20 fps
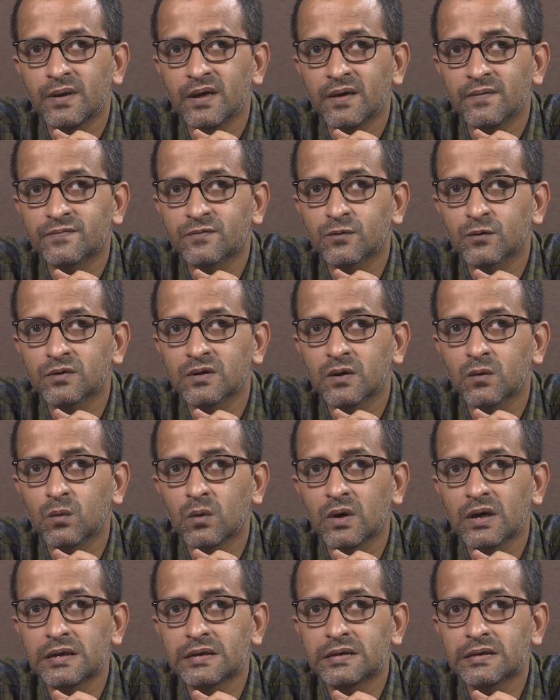Perhaps social
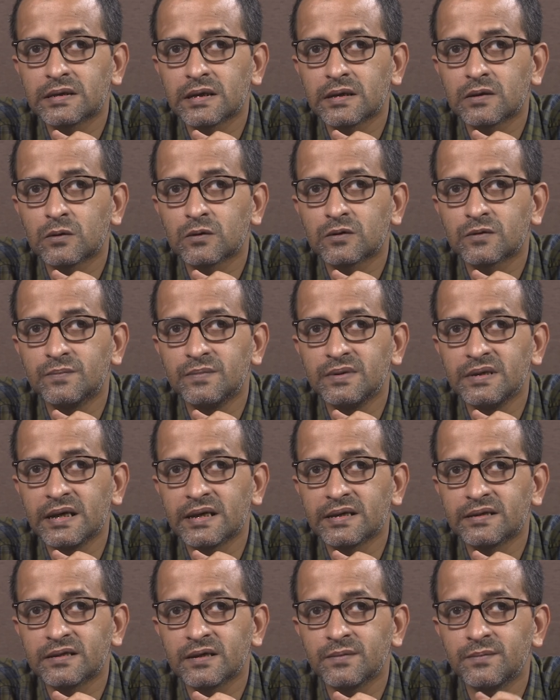world cannot
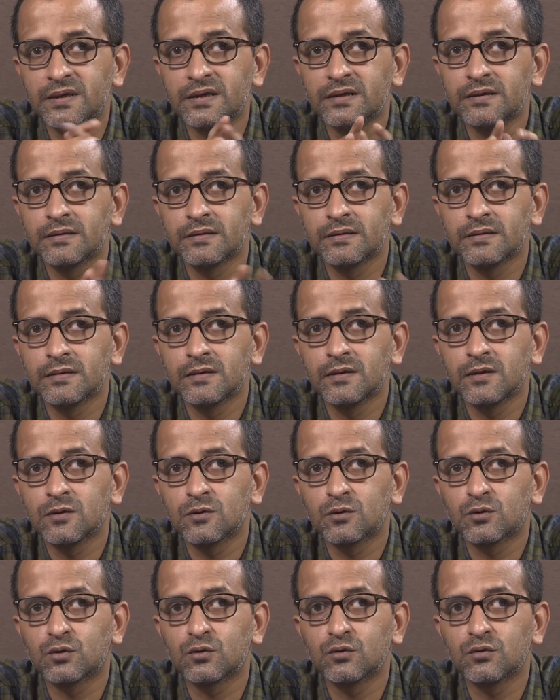be examined
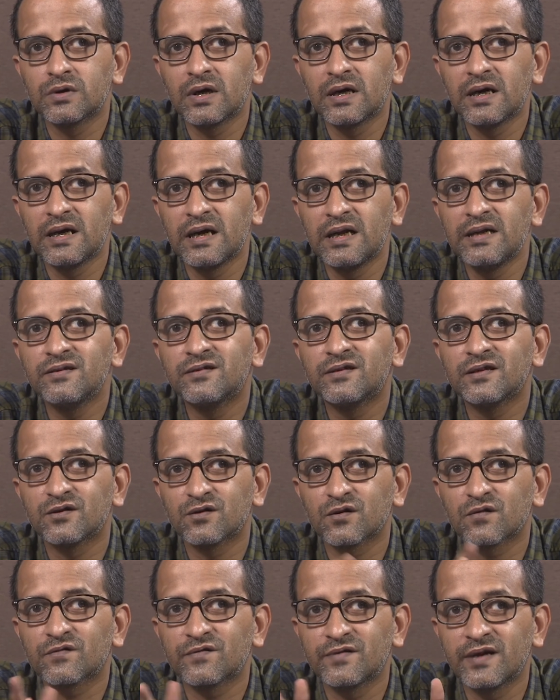through the
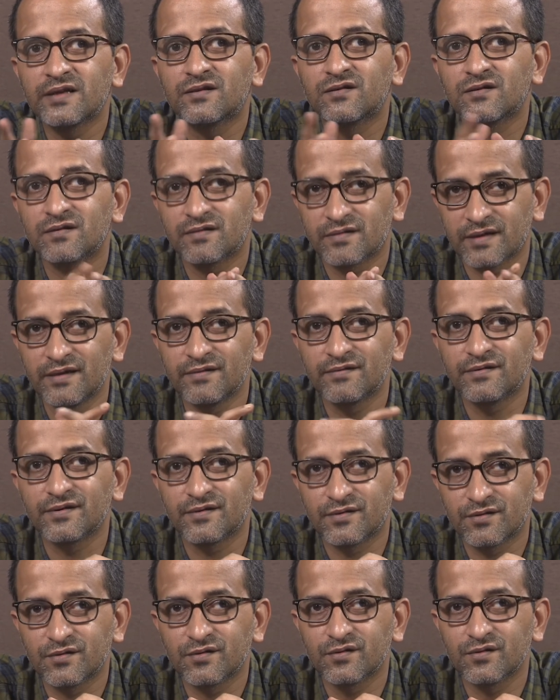lenses of natural
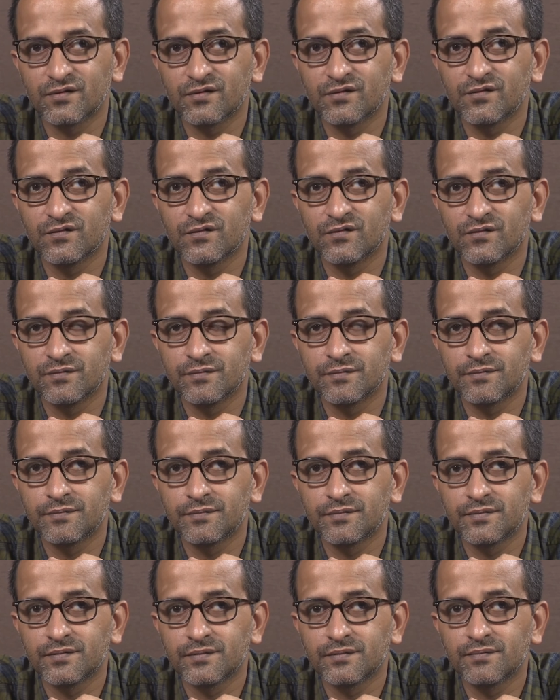sciences,
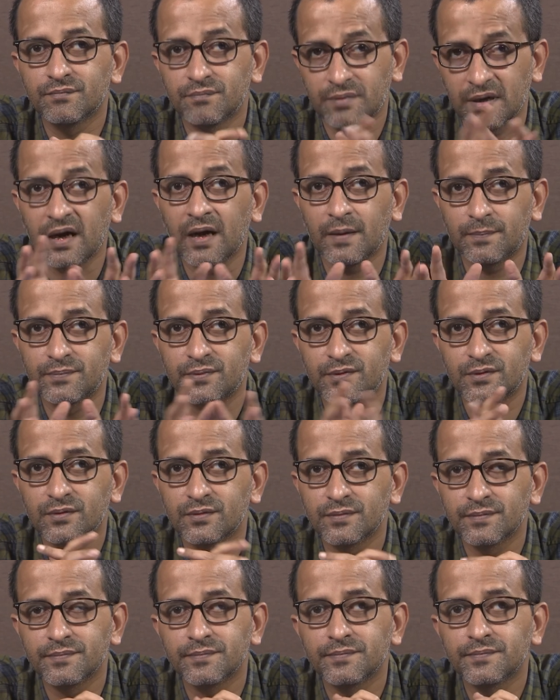
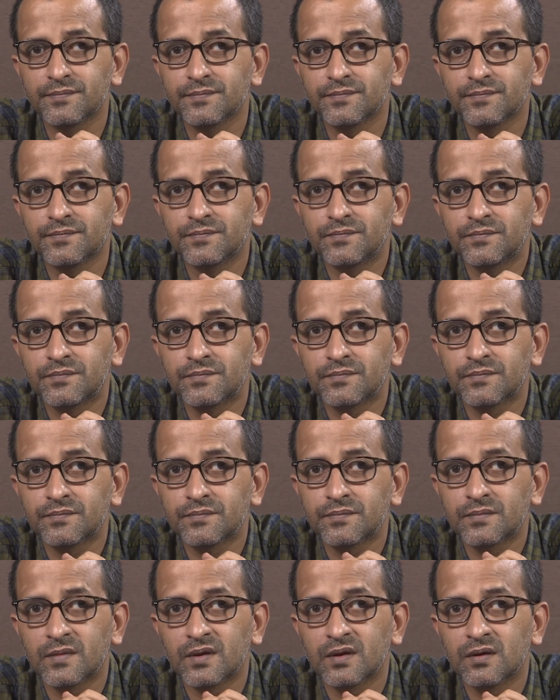perhaps.
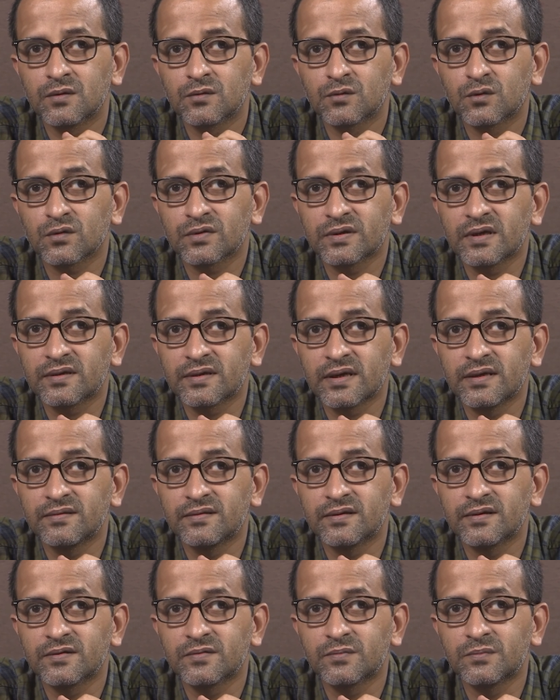Social
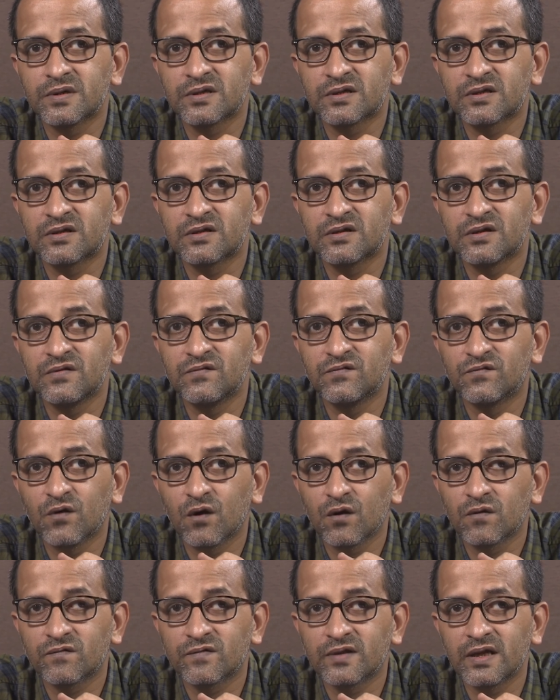sciences must
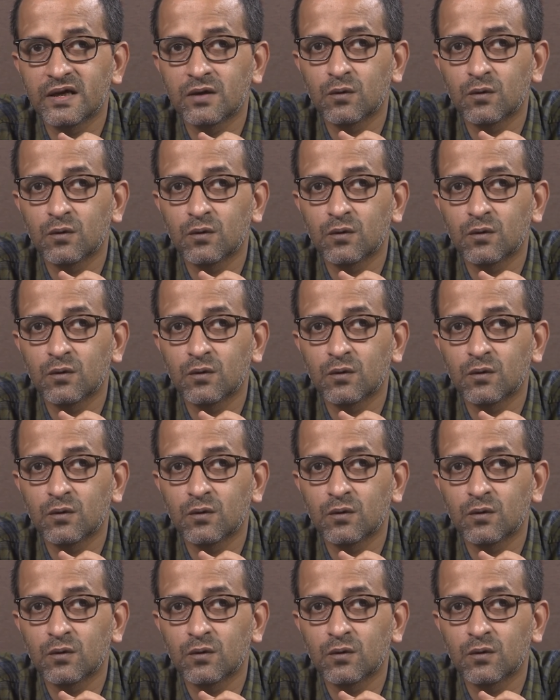evolve